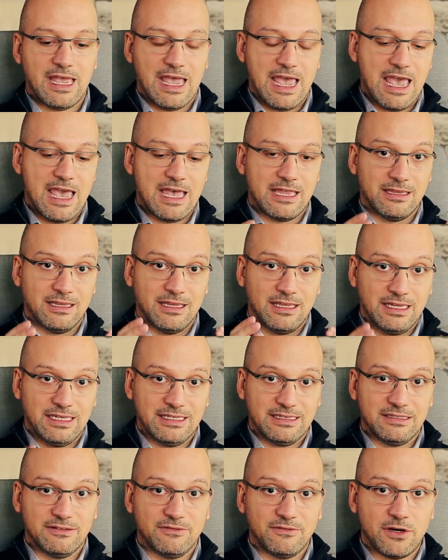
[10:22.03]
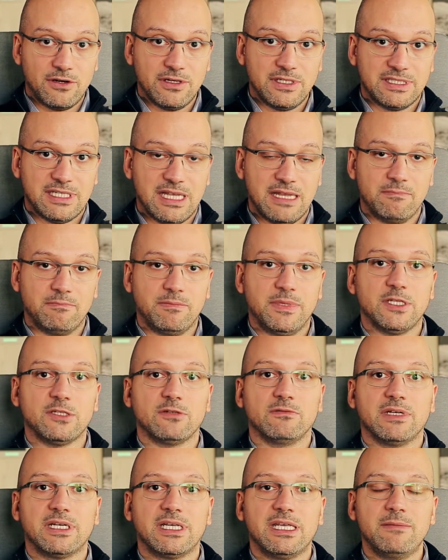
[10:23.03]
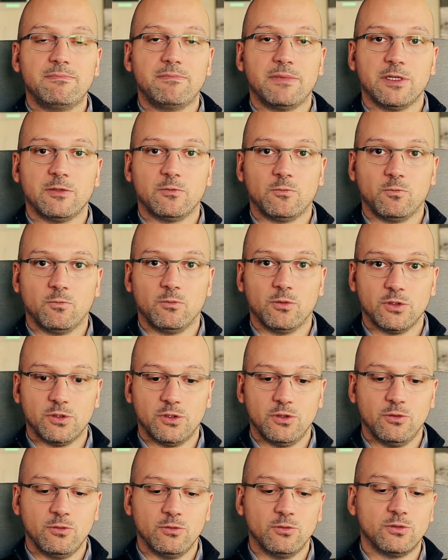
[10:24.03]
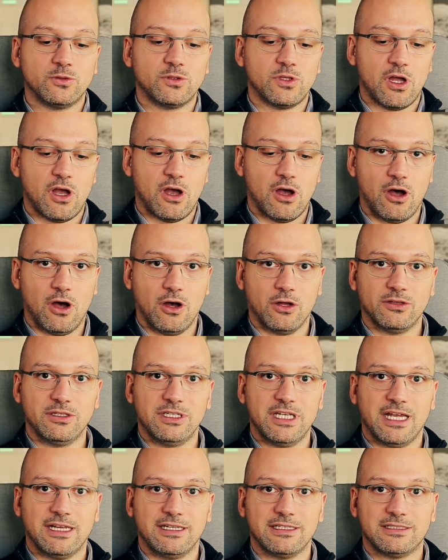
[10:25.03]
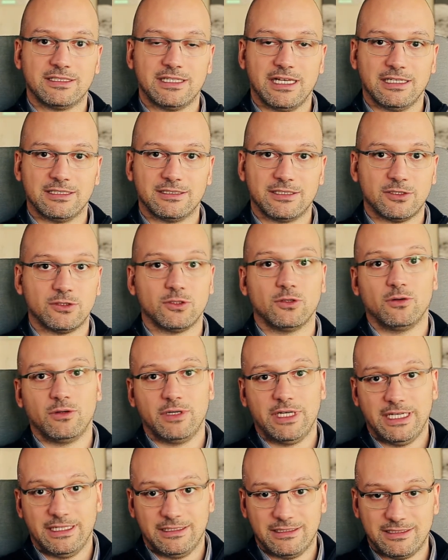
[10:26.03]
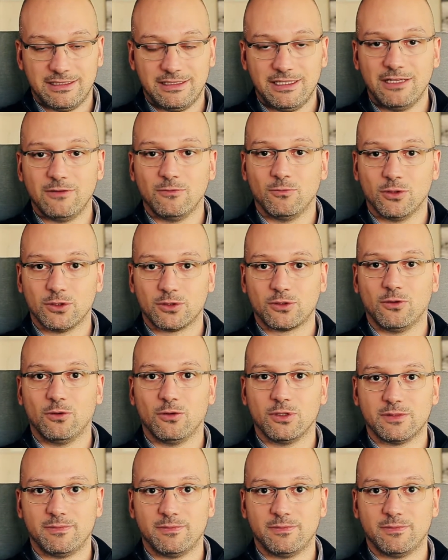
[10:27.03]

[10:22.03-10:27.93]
And the very same piece of equipment was used on the ISS. So it still was called